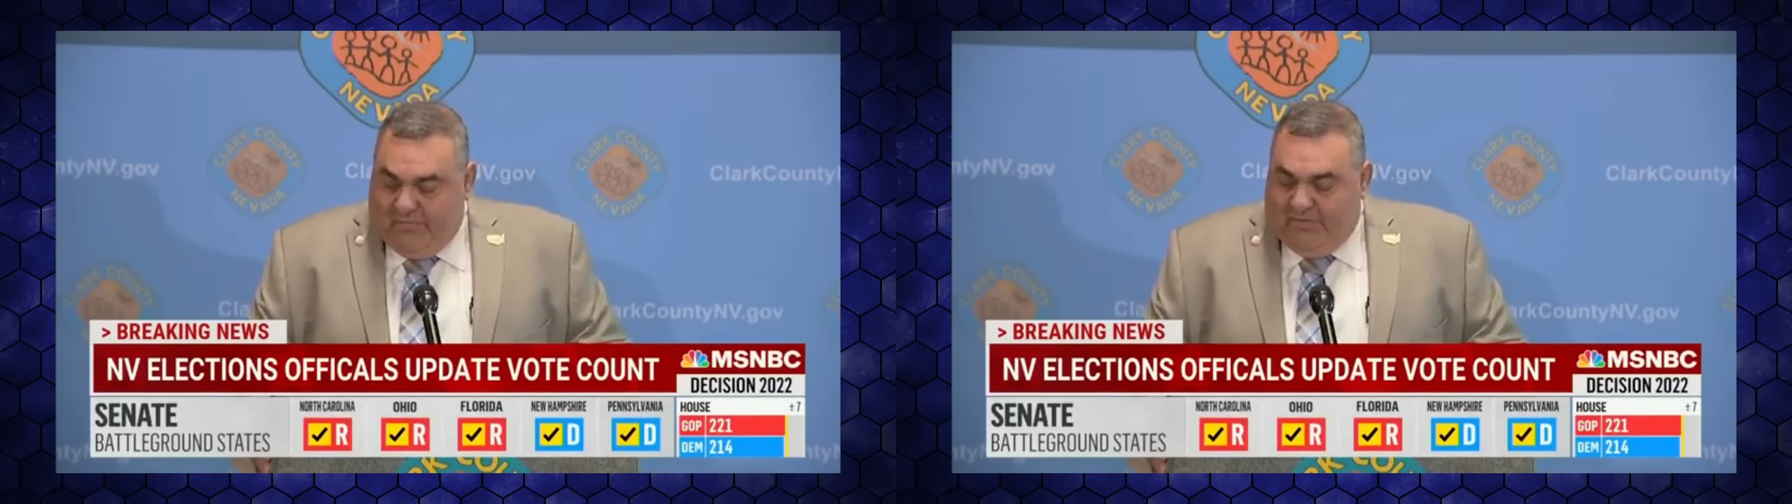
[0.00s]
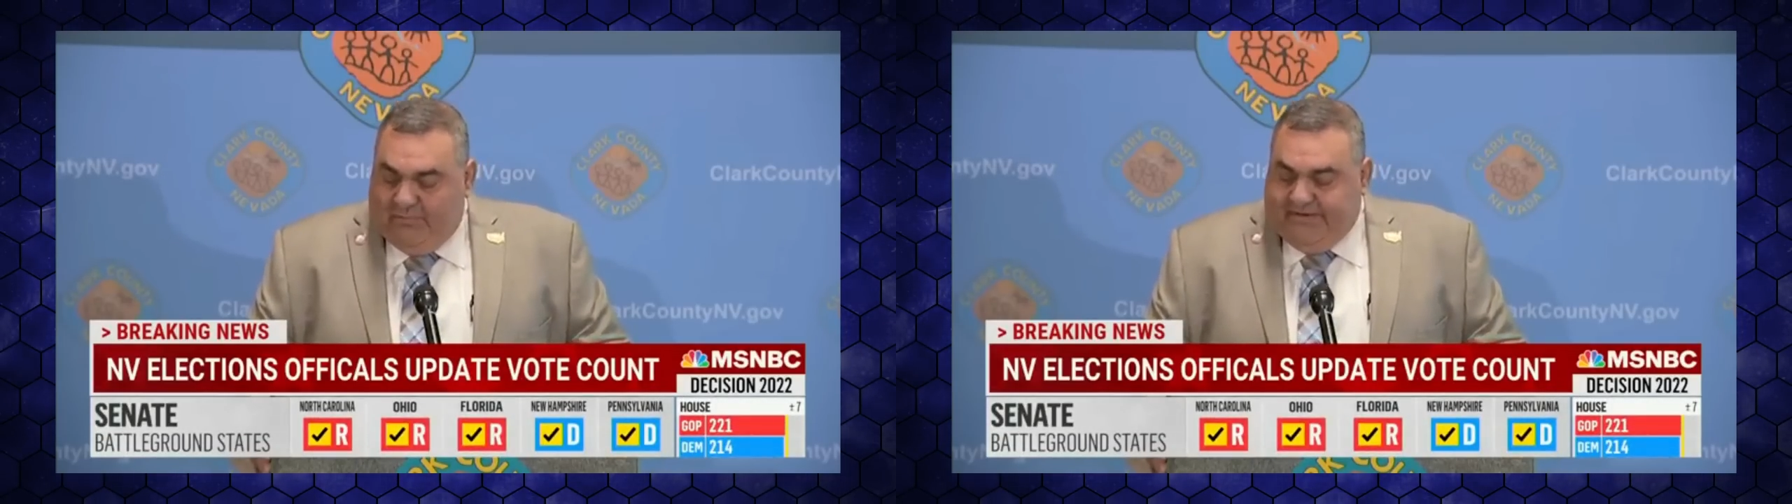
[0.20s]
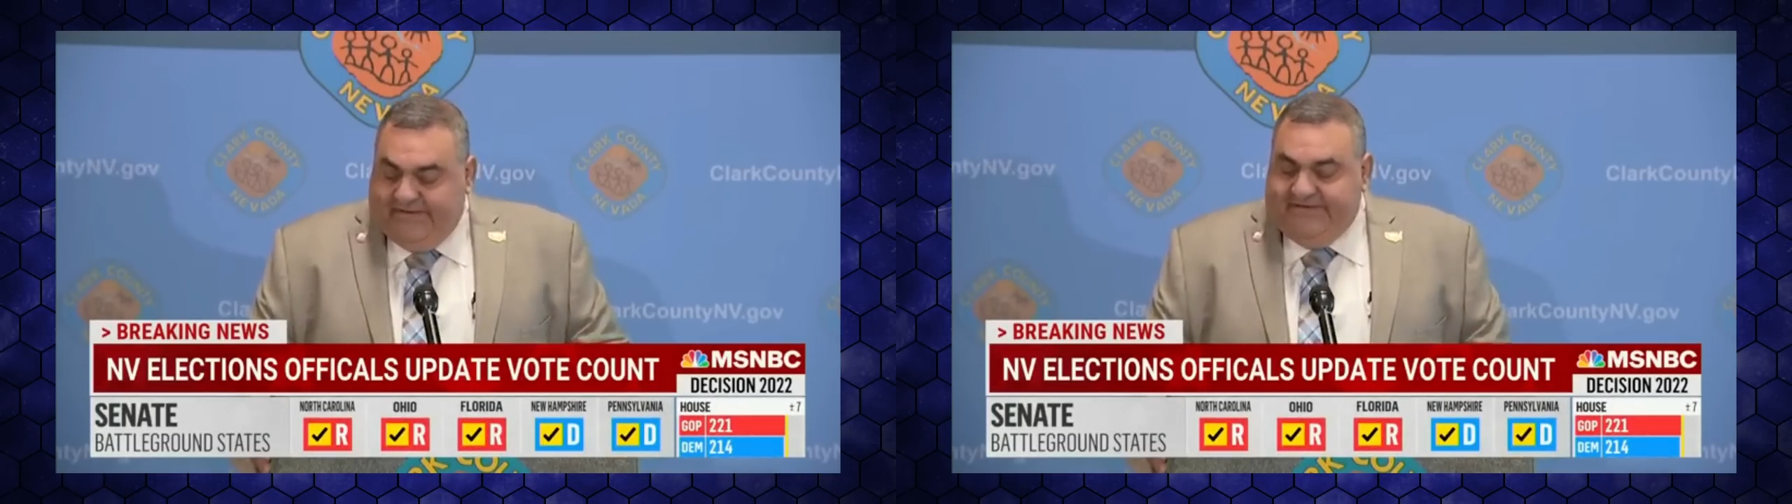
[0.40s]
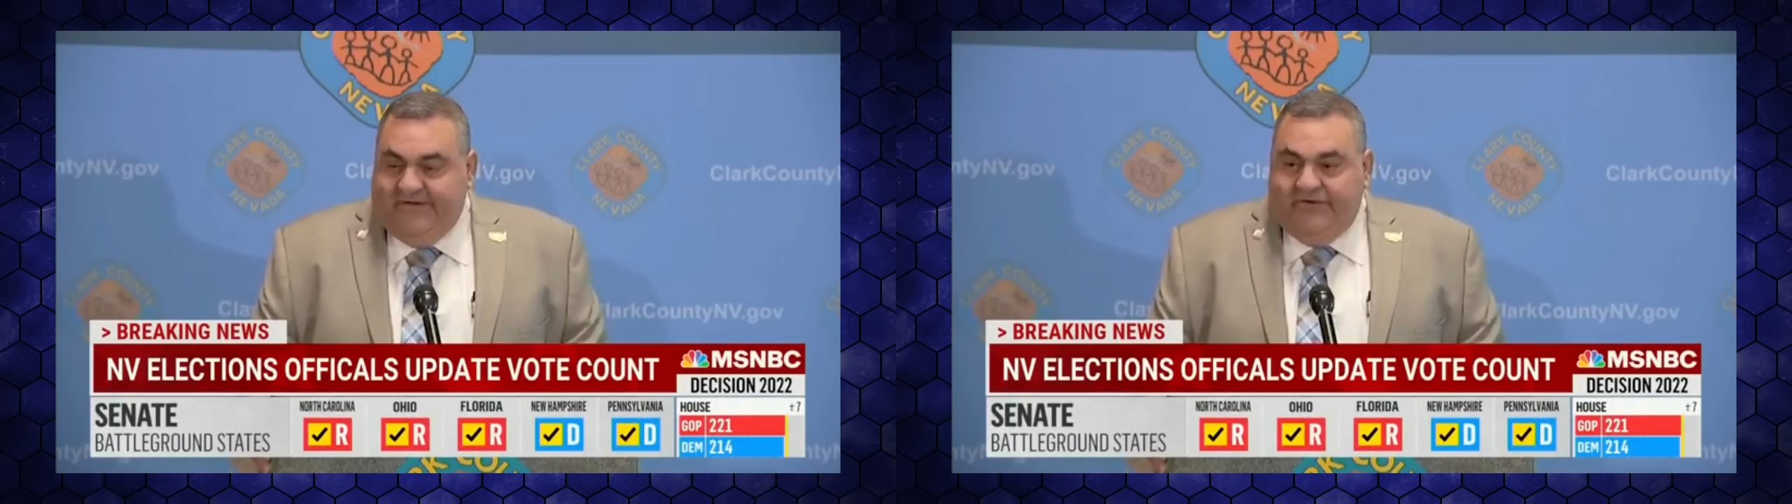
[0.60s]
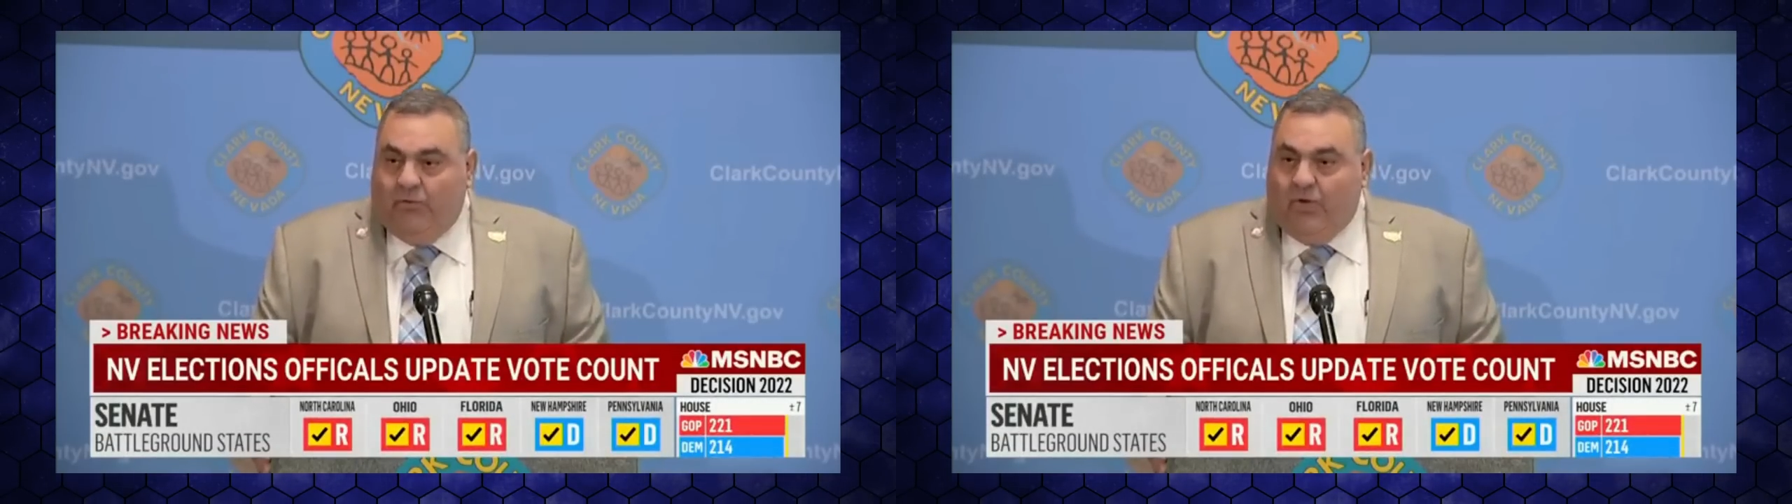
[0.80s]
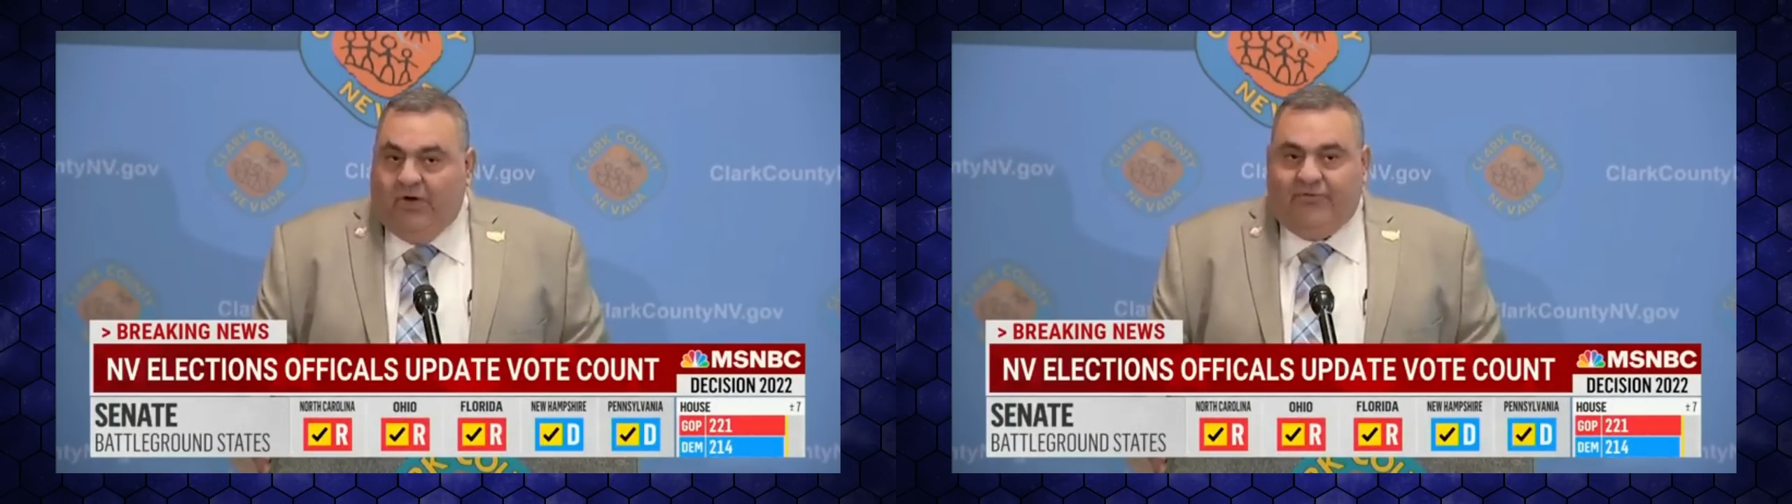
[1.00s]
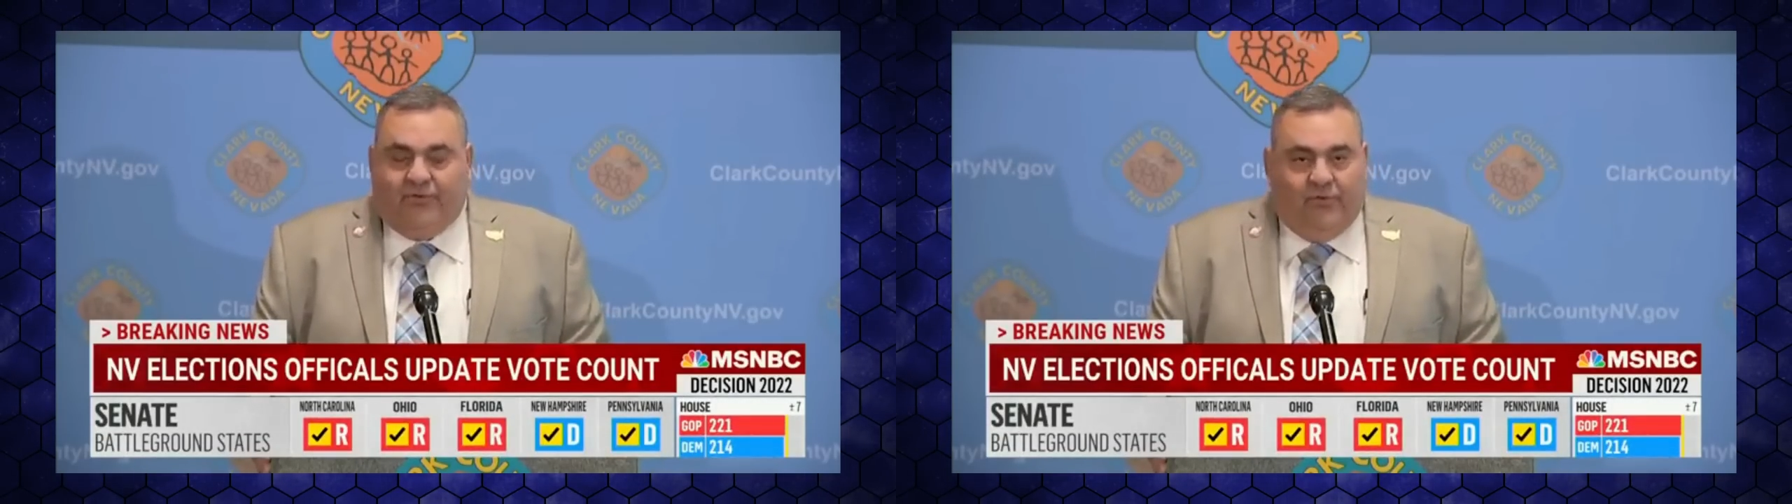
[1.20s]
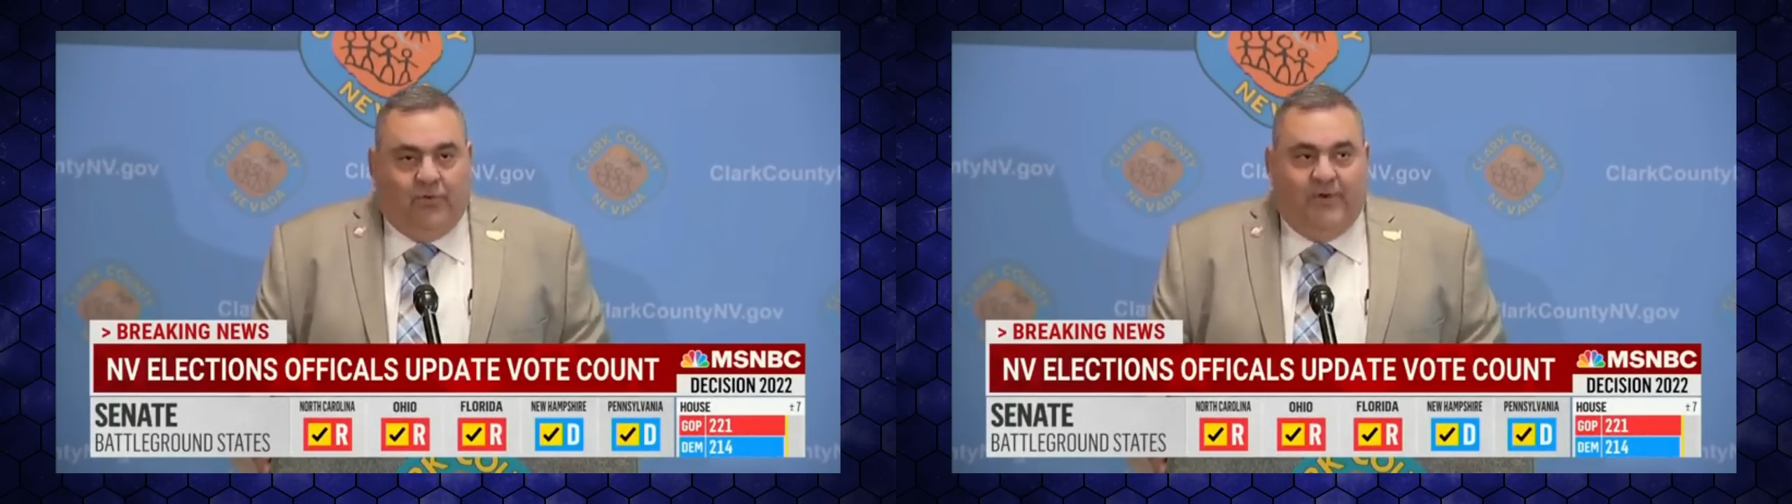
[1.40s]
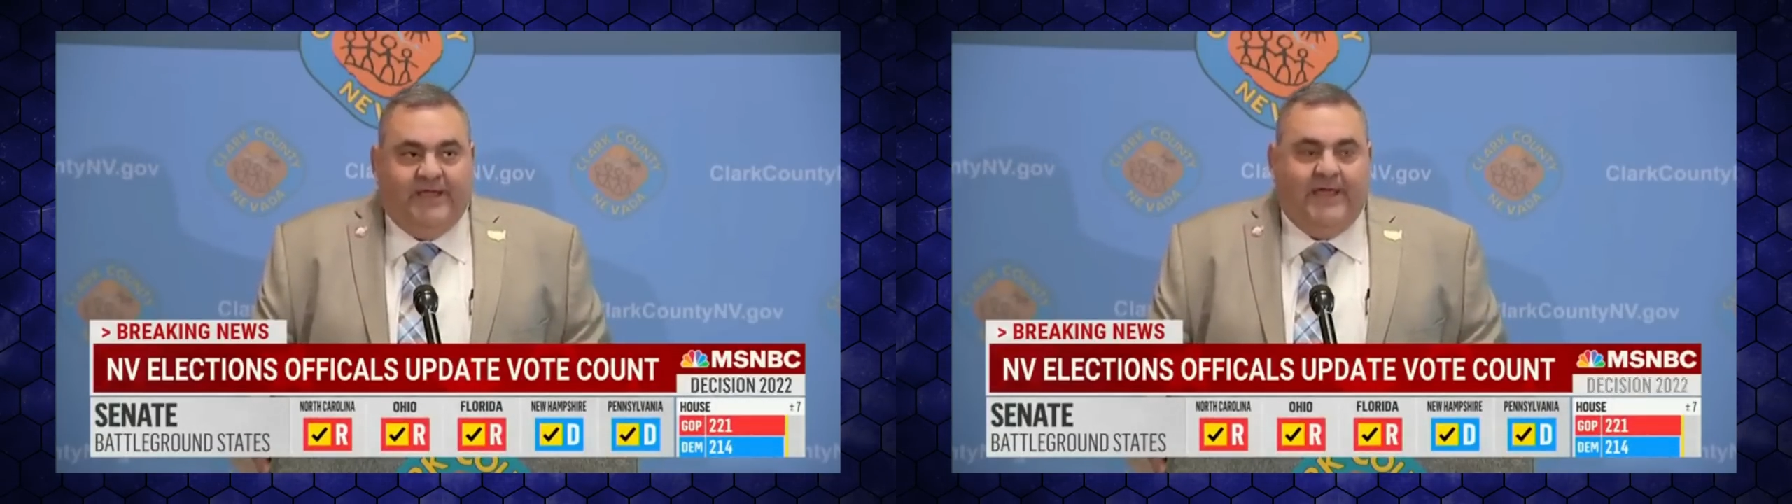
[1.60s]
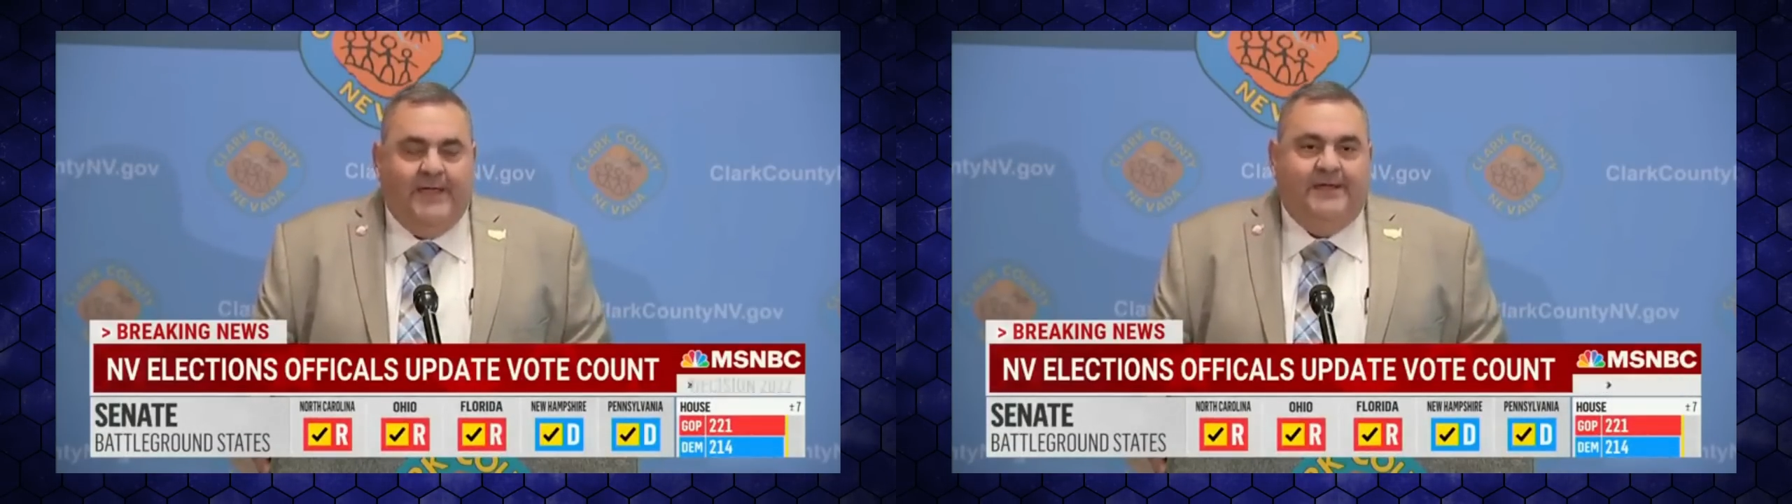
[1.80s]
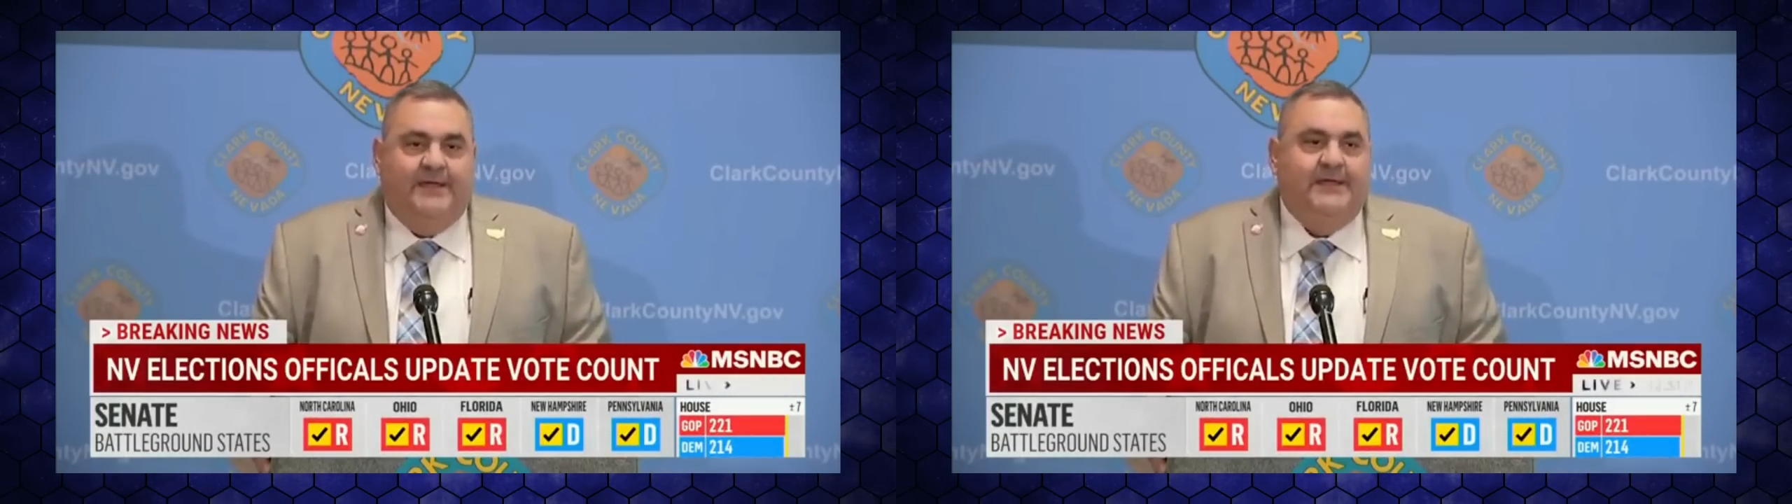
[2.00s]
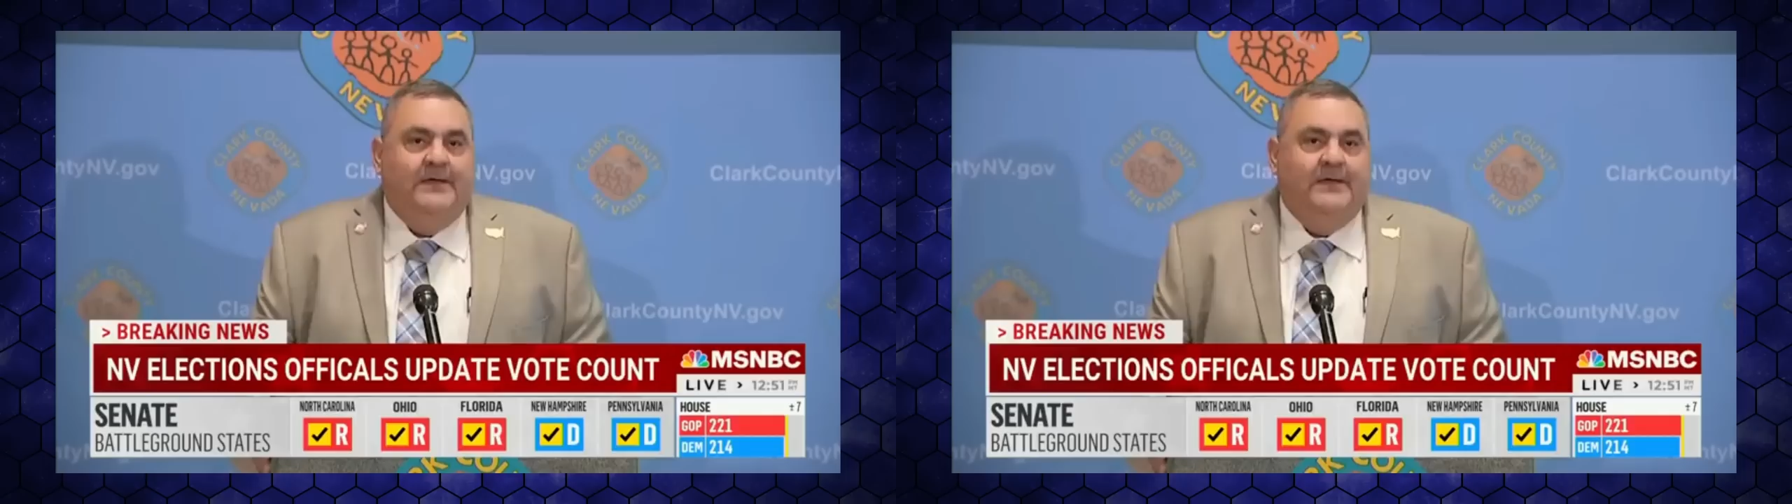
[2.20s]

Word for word: We will continue to work through the weekend.